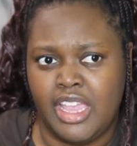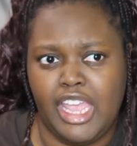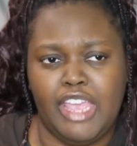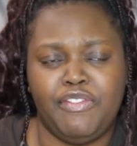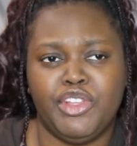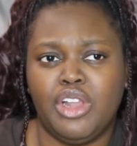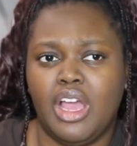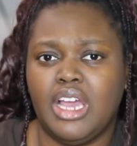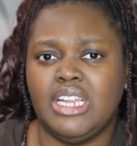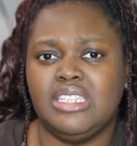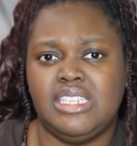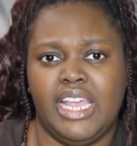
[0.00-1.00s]
If you're not
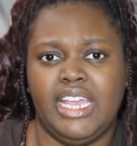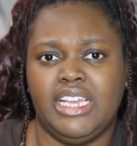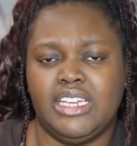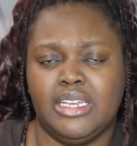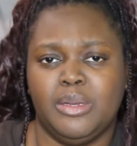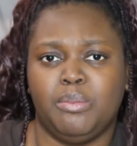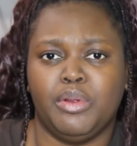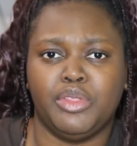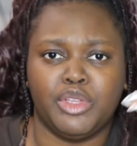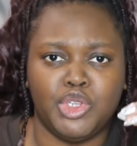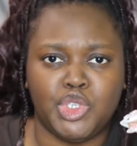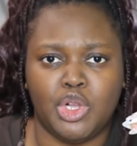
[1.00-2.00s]
going to take birth
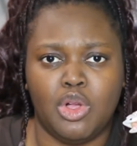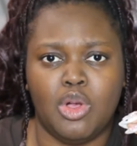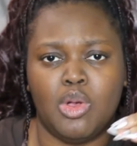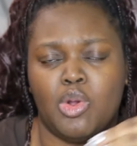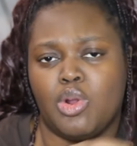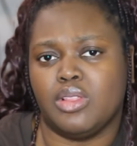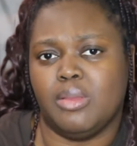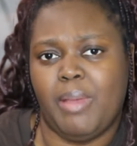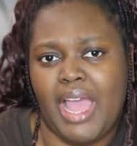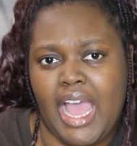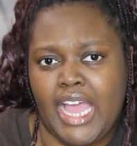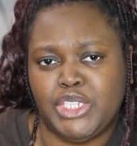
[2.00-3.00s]
control or the
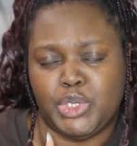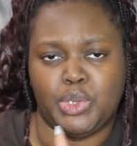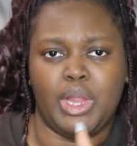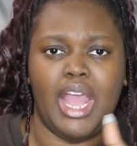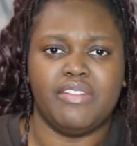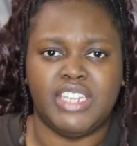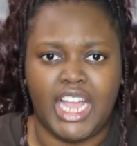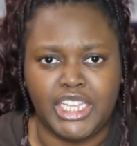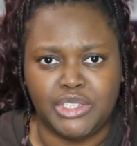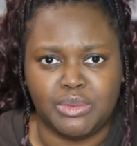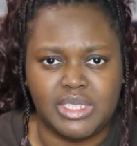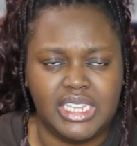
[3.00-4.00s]
patch or have an
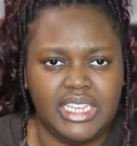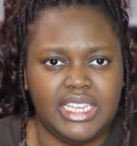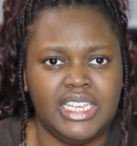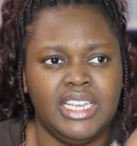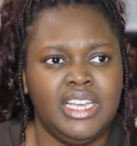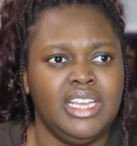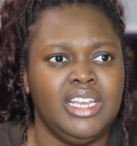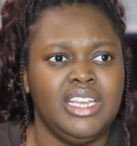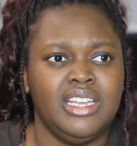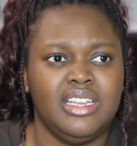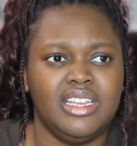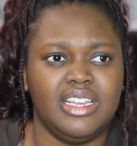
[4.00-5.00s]
IUD,
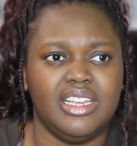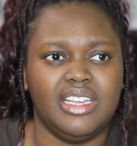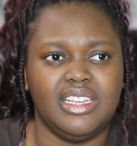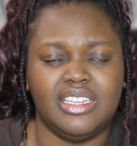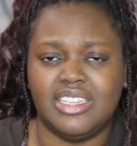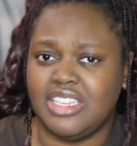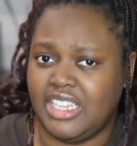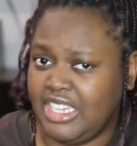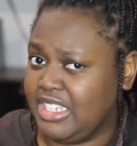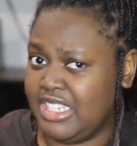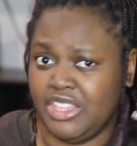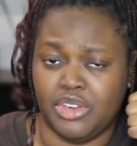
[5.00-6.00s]

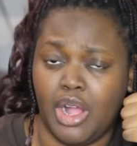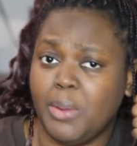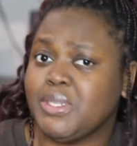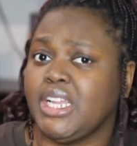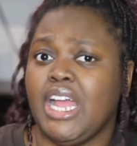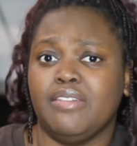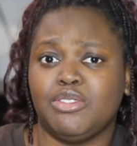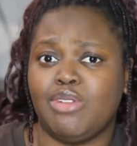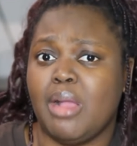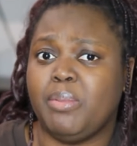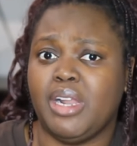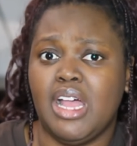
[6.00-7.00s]
he's either always going to have to
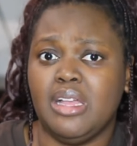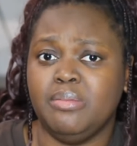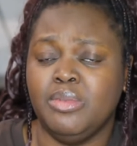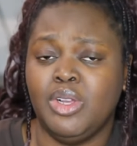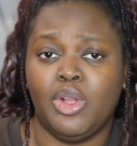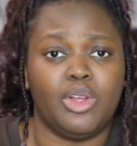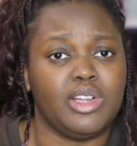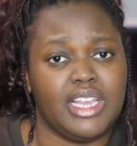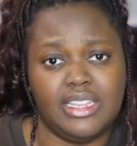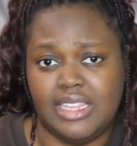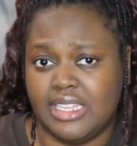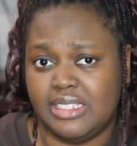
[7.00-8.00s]
wrap it up or
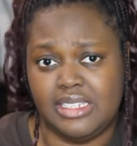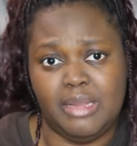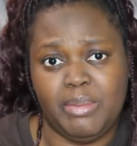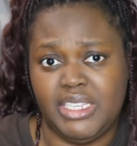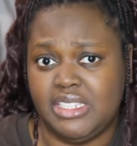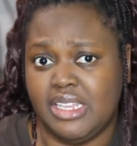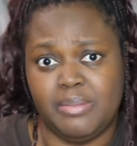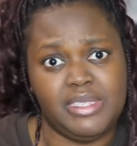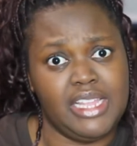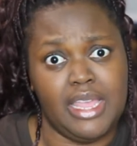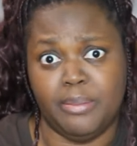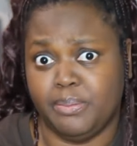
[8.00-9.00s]
get that snippety snip
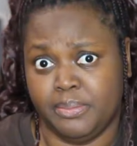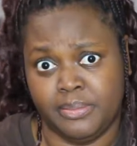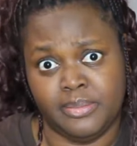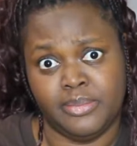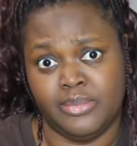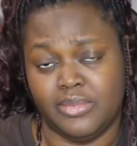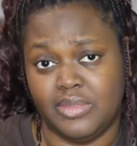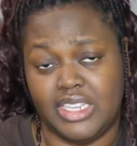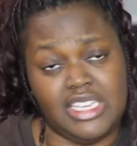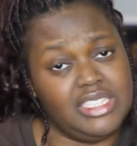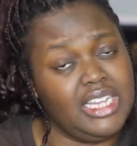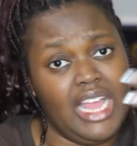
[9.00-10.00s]
snip.
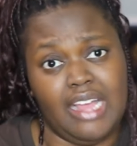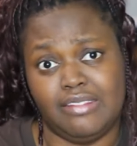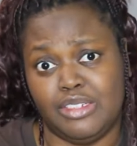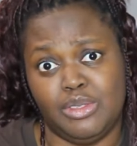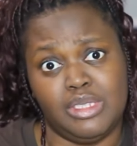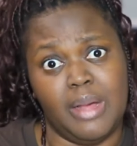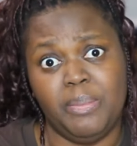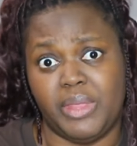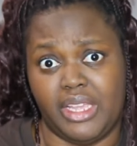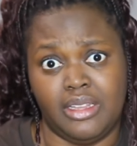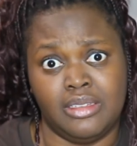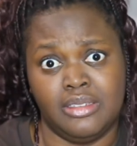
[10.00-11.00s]
He's going to have to do
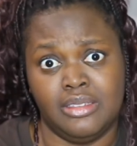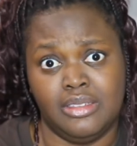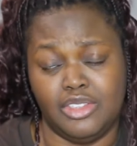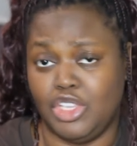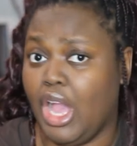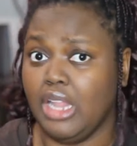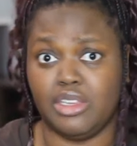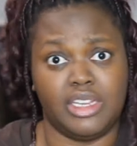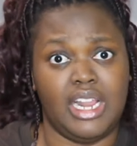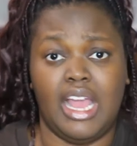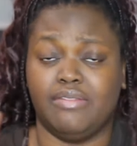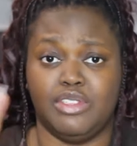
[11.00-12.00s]
something y'all are
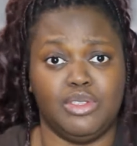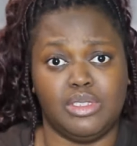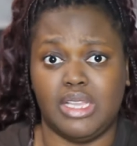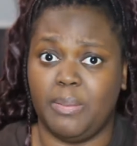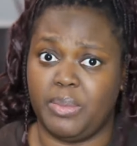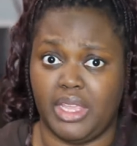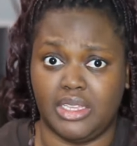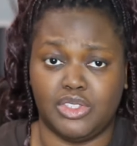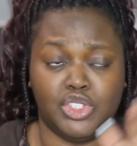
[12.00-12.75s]
going to have to do something.